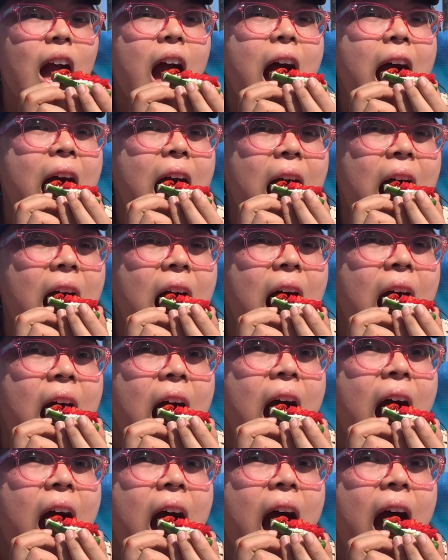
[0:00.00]
saw your
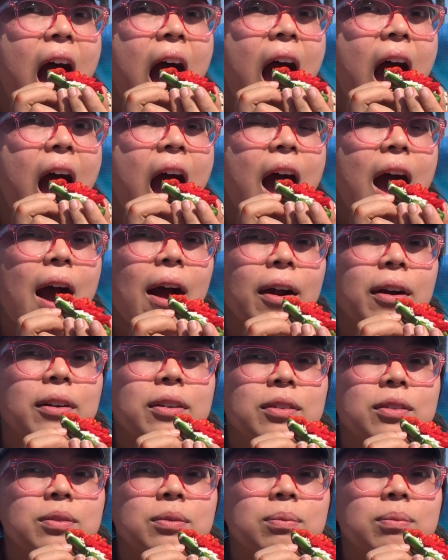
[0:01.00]
post and I clicked
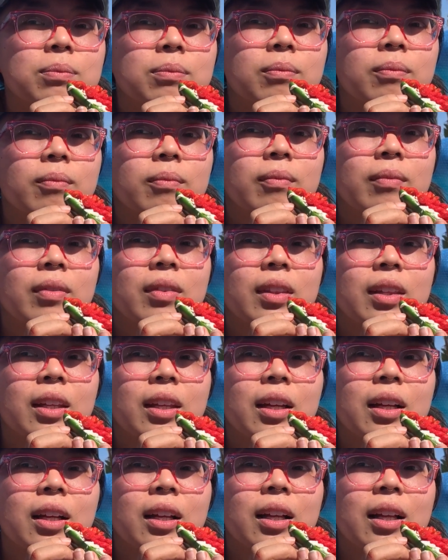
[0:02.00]
add it to your story.
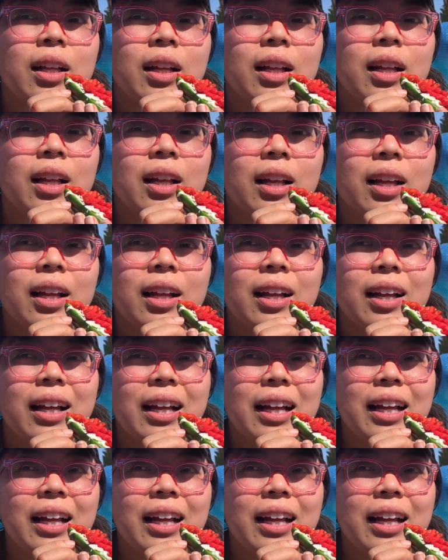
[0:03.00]
I don't know what that does.